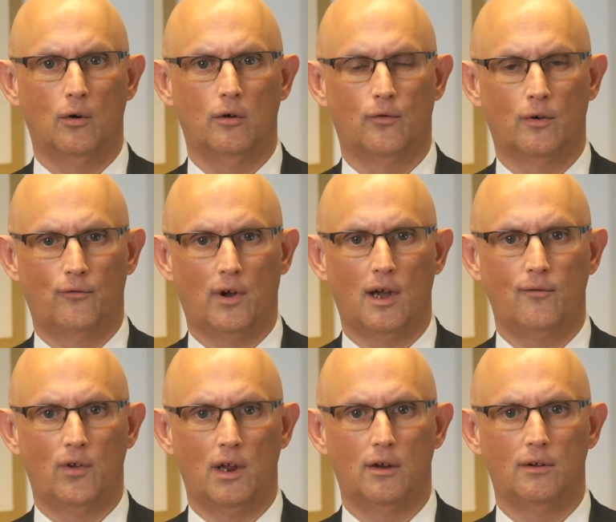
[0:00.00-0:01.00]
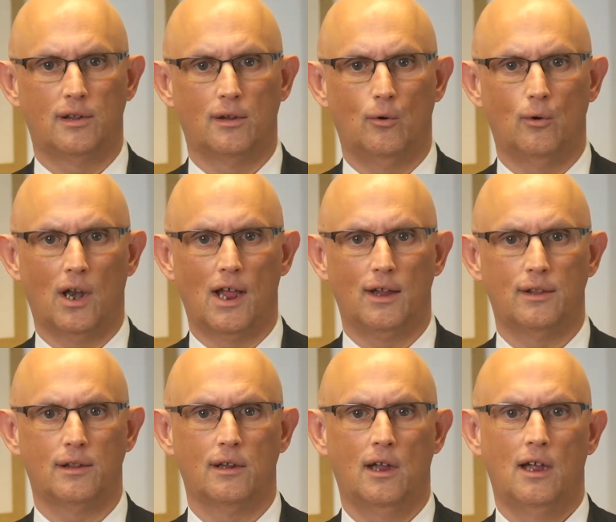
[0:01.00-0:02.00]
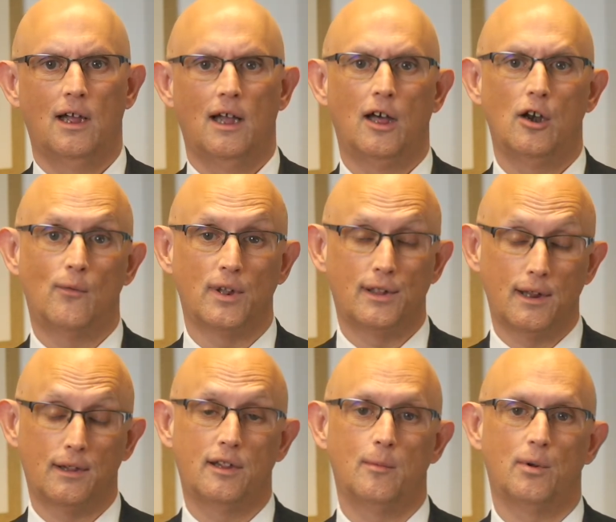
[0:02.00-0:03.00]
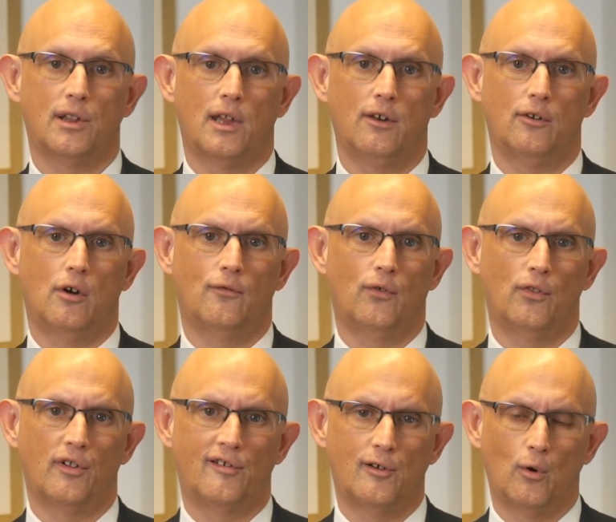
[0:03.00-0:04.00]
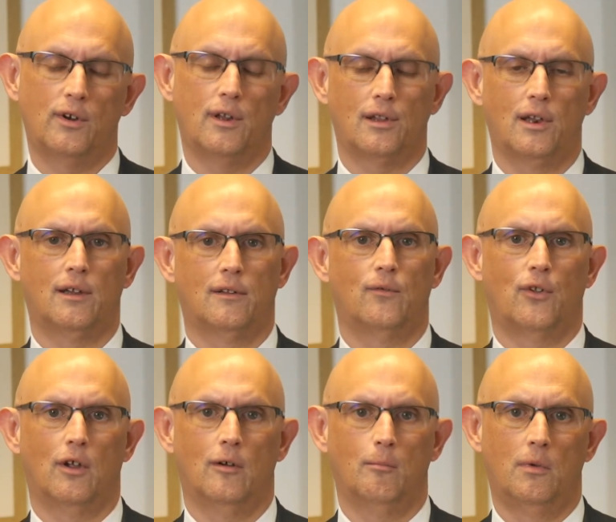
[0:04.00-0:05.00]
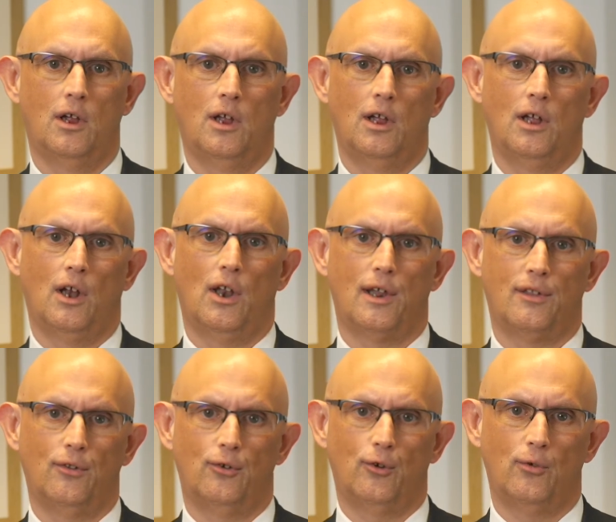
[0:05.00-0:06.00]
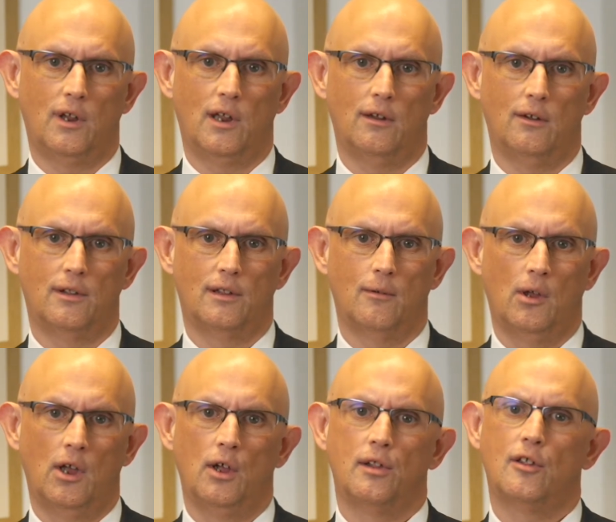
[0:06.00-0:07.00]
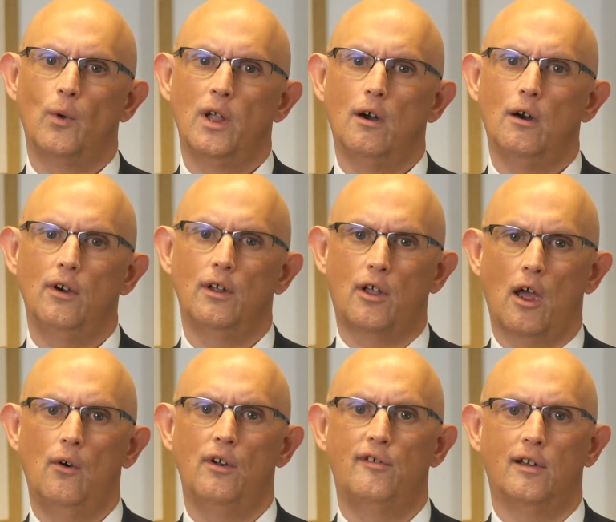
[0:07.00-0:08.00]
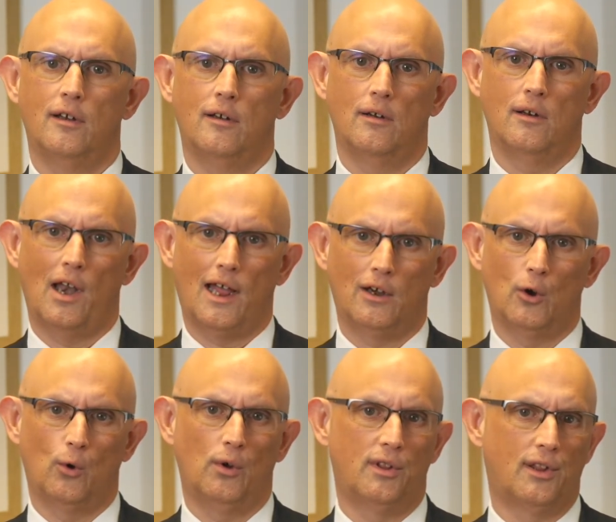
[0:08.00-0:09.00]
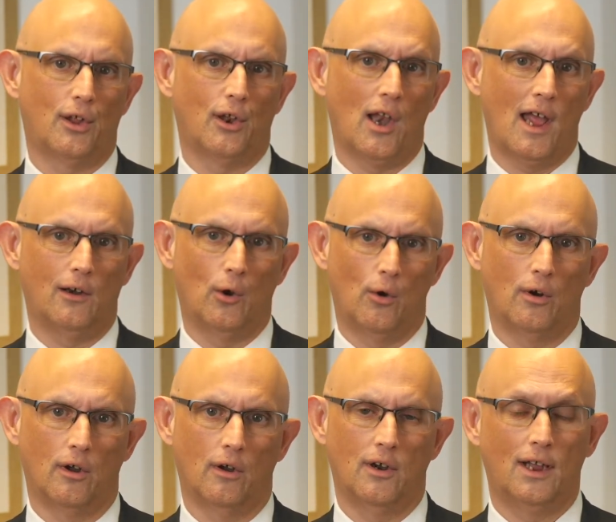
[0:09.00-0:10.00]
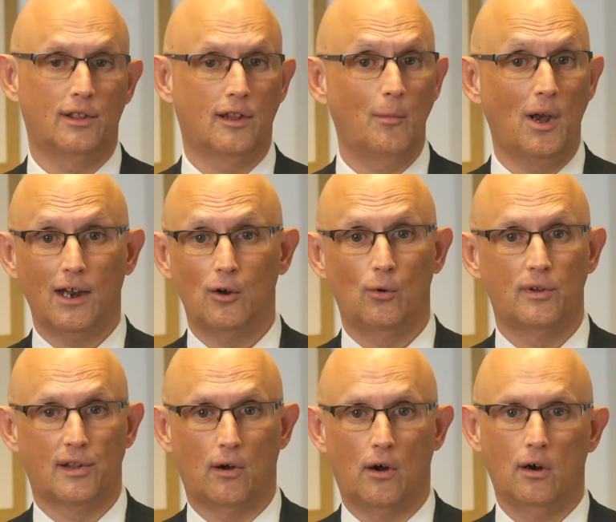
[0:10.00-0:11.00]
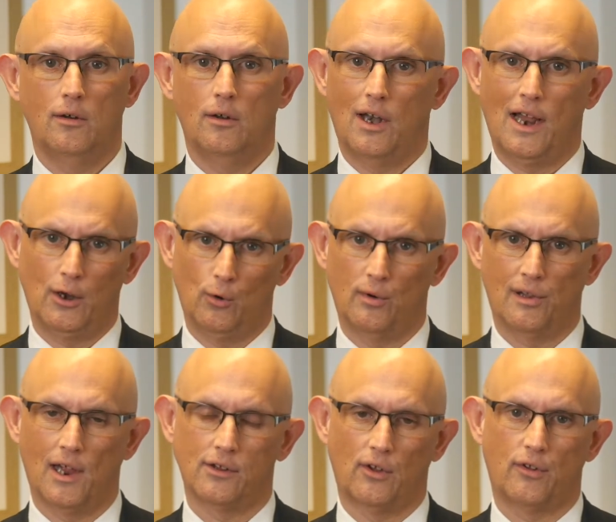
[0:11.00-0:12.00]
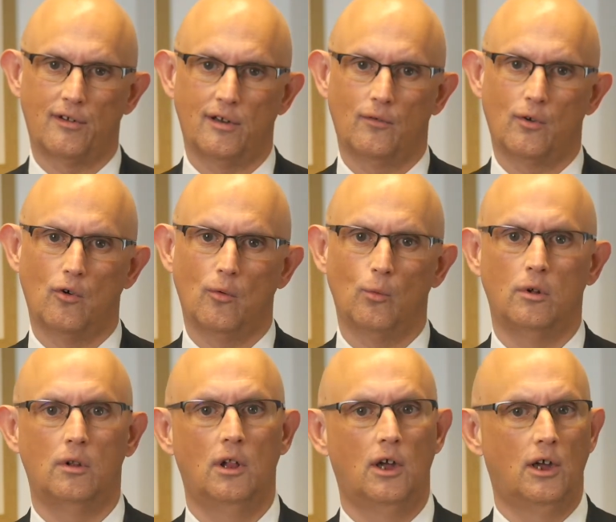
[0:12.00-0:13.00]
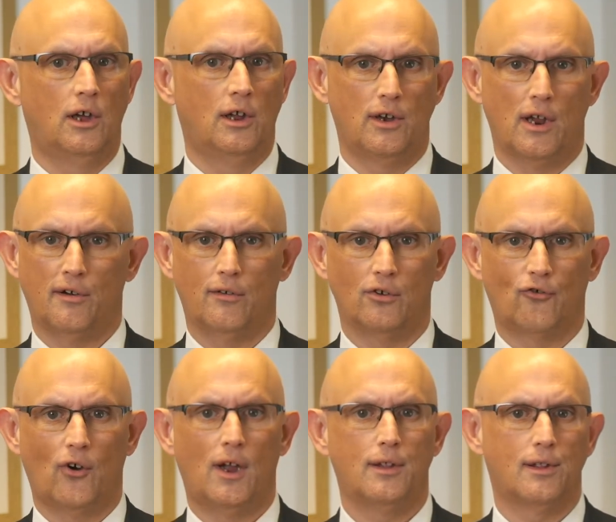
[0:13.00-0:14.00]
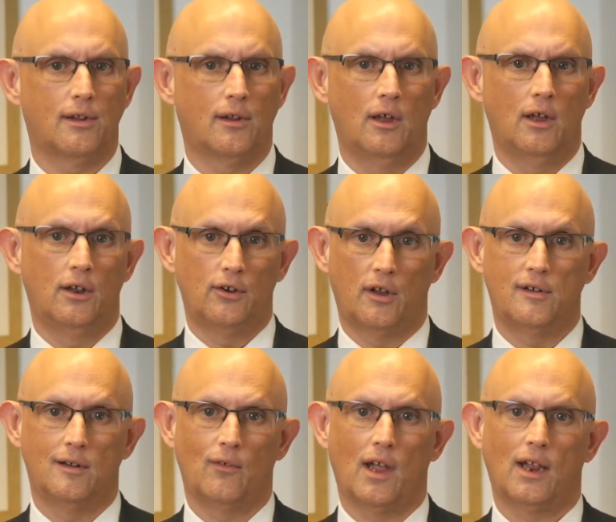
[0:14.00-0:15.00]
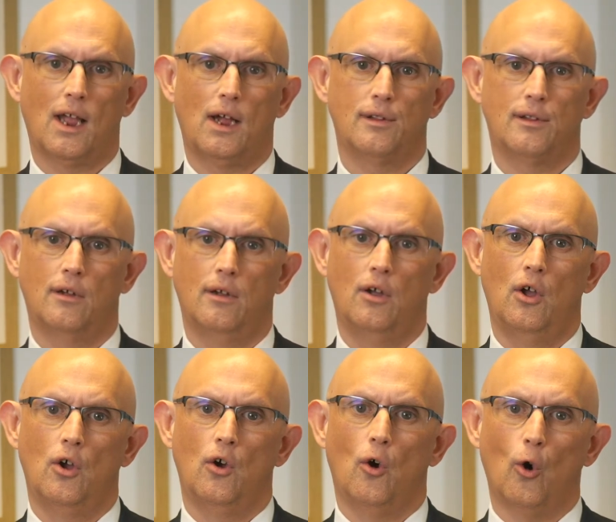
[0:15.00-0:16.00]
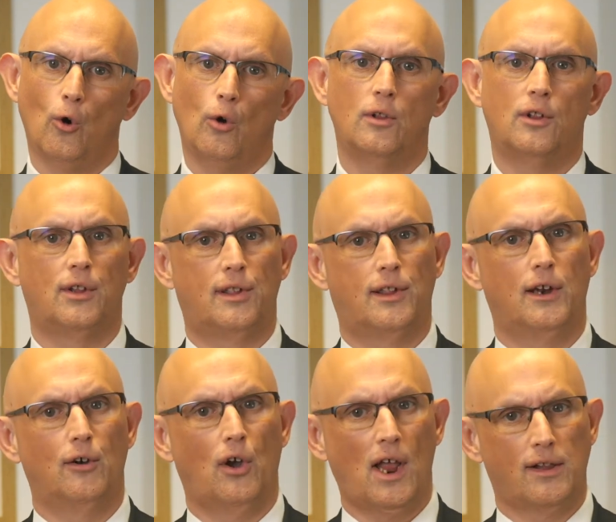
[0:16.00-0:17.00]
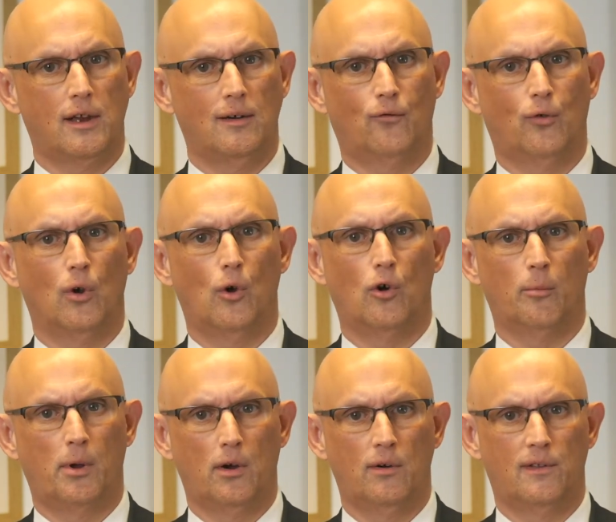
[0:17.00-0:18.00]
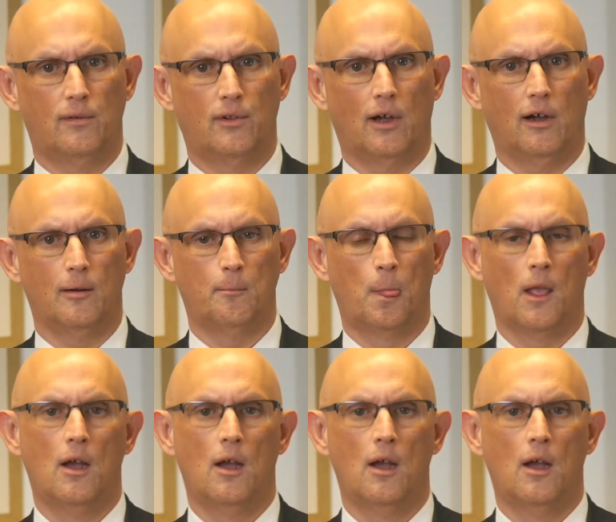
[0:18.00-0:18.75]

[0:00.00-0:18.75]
for 5 years or less, and over 60% are for the shortest lengths of term, less than 2 years. So we are encouraging landlords to let longer, and some landlords like the Duchy of Cornwall, National Trust, Duchy of Lancaster, all consider letting for long periods of time.